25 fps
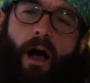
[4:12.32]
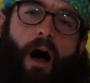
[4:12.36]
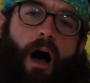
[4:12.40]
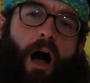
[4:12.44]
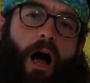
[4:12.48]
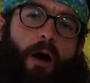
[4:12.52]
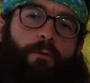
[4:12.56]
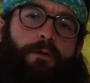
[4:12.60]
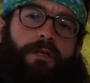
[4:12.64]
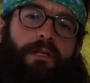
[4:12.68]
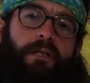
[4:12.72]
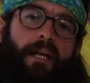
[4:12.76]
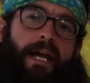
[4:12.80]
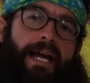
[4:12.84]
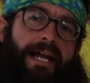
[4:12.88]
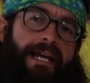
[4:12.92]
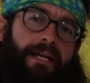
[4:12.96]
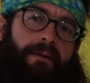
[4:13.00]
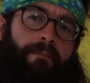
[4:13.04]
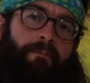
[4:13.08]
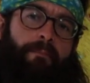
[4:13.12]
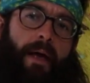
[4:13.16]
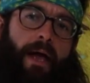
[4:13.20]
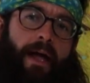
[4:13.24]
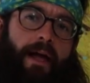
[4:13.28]
I was laying
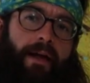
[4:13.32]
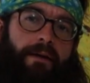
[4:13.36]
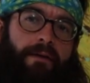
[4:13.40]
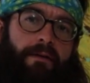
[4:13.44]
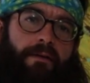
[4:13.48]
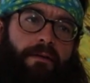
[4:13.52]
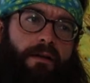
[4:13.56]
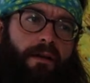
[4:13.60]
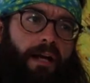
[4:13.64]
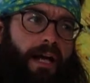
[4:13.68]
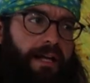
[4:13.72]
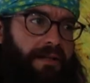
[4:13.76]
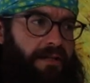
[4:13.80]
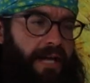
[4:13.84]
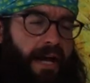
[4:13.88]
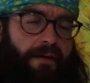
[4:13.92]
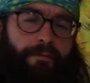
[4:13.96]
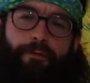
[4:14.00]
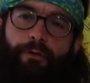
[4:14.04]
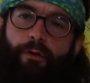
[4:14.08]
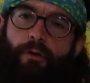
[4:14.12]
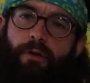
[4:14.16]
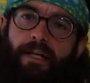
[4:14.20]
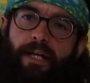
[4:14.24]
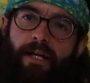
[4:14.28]
in bed at
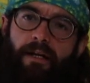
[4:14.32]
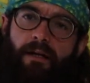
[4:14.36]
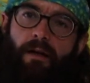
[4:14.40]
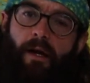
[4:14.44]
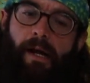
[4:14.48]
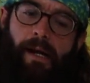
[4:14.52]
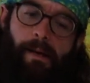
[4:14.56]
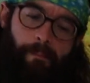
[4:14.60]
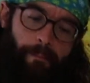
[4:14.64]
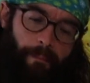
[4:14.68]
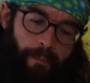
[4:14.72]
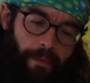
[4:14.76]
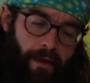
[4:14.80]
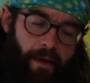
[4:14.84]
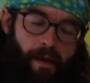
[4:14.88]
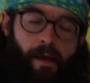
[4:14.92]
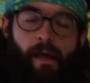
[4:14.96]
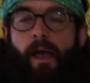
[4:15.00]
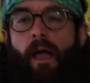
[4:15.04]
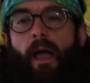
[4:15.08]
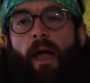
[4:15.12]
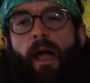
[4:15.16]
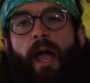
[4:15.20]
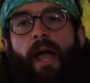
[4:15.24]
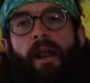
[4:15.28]
10:30 at night,
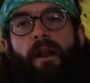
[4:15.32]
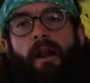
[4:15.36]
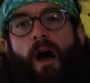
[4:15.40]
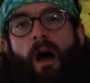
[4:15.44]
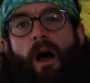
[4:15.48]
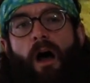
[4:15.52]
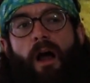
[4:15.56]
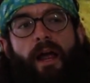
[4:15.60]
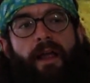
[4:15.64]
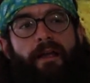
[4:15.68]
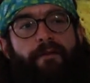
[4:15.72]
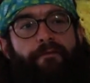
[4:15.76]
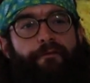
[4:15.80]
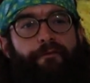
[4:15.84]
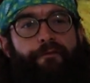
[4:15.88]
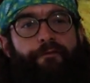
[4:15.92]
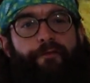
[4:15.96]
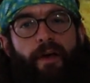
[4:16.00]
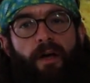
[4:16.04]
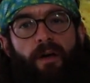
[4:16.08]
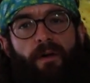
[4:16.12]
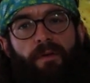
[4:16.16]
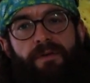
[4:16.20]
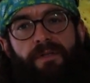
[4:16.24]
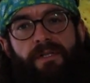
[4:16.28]
and I
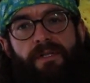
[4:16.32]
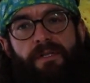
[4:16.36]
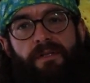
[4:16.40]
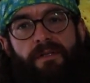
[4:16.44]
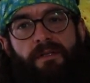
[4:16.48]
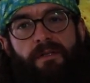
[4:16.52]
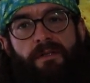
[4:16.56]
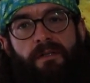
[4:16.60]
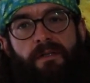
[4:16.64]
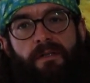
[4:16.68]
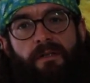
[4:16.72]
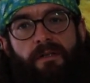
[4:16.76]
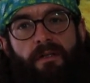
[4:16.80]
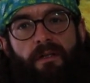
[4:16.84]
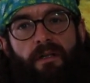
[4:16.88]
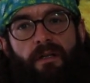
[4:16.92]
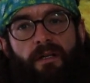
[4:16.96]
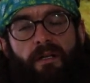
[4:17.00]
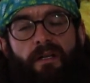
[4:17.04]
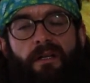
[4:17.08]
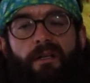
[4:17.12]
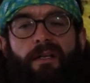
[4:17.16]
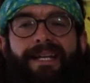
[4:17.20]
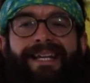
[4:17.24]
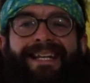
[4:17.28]
felt
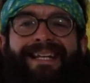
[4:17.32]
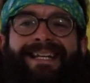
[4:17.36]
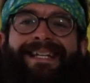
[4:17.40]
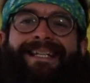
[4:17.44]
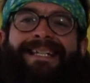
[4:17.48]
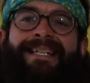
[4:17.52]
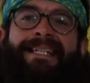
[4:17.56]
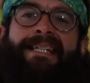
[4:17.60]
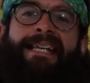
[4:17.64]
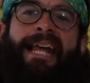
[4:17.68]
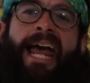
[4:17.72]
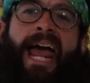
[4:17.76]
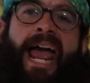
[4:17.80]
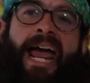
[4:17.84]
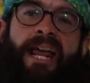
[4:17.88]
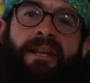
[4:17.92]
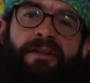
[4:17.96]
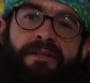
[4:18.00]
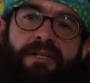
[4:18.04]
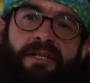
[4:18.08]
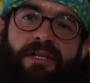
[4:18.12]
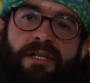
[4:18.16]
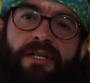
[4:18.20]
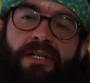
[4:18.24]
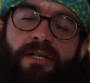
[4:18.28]

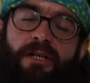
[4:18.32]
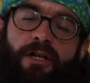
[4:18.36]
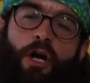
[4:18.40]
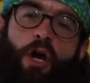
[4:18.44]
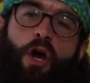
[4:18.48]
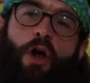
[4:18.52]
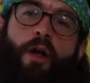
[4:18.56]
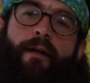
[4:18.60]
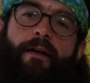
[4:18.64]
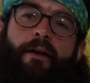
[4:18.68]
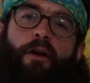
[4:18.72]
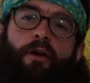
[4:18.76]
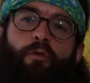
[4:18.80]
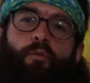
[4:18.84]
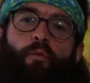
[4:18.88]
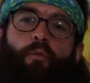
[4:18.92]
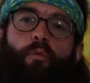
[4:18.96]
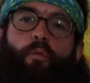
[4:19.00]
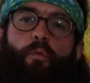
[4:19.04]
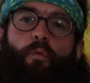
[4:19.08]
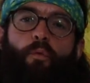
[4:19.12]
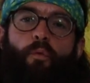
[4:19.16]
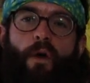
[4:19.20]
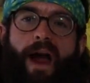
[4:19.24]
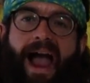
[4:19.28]
intense,
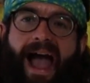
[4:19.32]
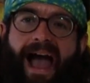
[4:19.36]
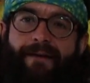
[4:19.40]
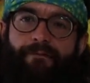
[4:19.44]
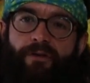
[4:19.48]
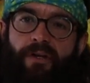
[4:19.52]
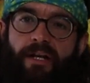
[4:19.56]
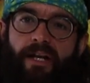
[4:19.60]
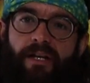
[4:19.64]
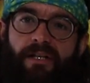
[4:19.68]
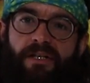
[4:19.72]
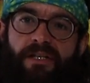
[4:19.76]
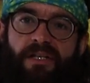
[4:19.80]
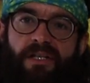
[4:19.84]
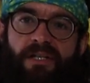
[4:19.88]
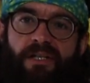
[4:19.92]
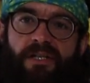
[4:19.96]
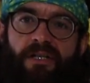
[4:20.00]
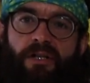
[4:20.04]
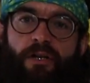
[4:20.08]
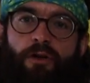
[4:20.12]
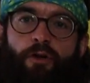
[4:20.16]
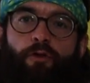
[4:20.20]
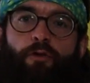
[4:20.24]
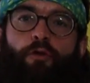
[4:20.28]

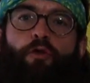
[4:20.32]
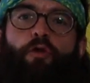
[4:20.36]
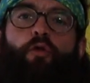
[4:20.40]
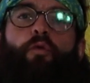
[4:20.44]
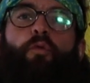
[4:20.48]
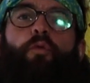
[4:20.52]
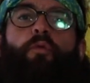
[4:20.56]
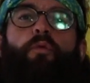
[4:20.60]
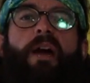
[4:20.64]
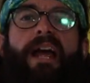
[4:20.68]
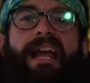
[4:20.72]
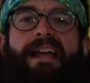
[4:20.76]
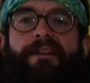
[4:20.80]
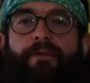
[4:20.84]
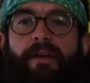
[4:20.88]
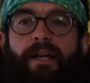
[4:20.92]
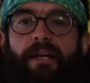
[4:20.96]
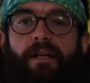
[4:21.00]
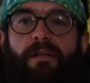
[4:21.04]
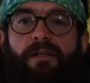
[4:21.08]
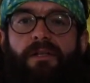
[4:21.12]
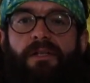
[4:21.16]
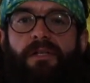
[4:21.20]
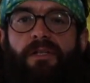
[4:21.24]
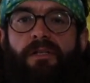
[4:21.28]
ravenous
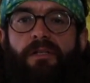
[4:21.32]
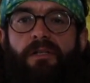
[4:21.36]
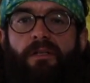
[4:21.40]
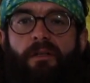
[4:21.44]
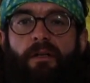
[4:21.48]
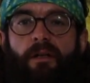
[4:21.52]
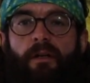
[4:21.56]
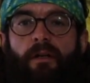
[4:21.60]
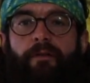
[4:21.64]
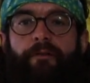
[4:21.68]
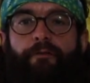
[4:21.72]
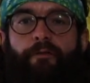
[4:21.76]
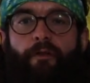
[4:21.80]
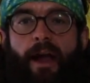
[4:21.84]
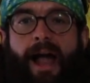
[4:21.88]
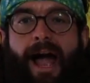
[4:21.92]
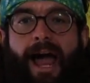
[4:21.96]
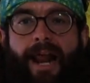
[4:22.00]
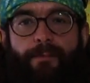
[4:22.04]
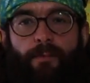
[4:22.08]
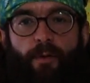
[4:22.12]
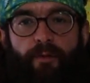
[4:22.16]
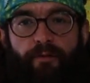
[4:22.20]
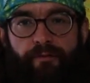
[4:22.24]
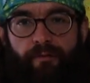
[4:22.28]
cravings for
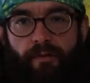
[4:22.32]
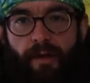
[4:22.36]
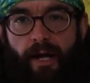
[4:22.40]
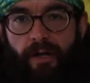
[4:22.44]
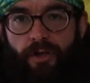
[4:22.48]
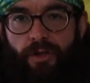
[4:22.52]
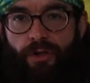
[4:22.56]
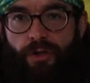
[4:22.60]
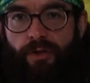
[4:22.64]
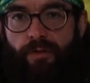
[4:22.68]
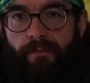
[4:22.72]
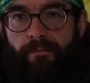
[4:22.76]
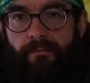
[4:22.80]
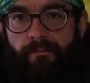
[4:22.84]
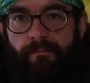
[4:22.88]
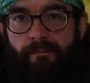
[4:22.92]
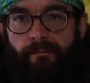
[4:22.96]
animal flesh